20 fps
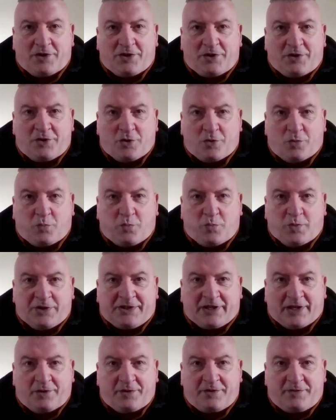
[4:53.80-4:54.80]

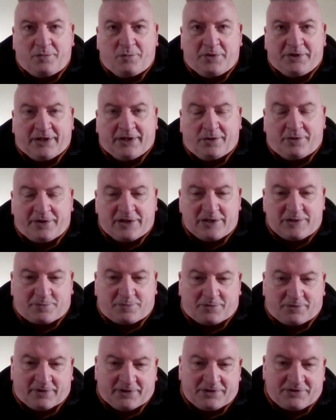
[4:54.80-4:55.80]
without
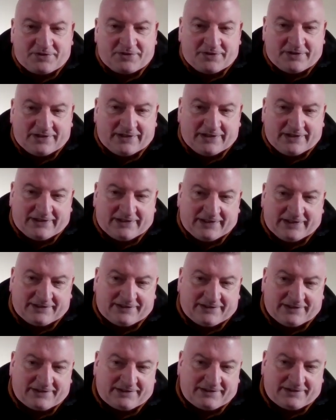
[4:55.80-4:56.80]
inspiration. And I
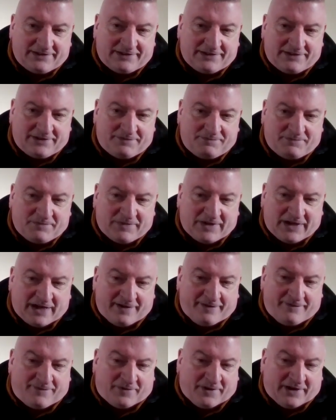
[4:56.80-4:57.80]
think that
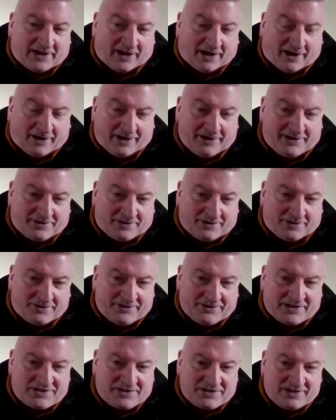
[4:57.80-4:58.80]
every character
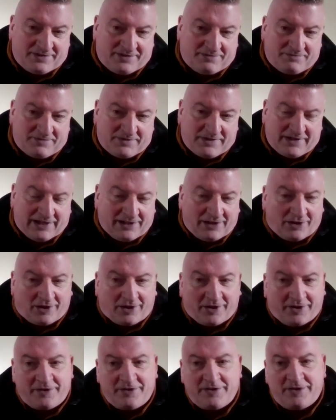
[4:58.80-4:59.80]
that's in
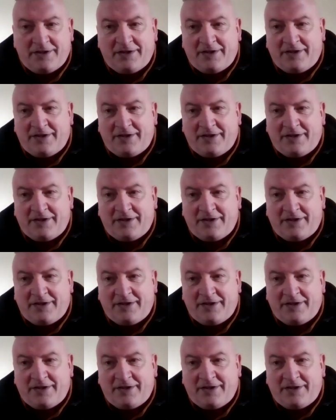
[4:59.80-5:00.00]
Oileán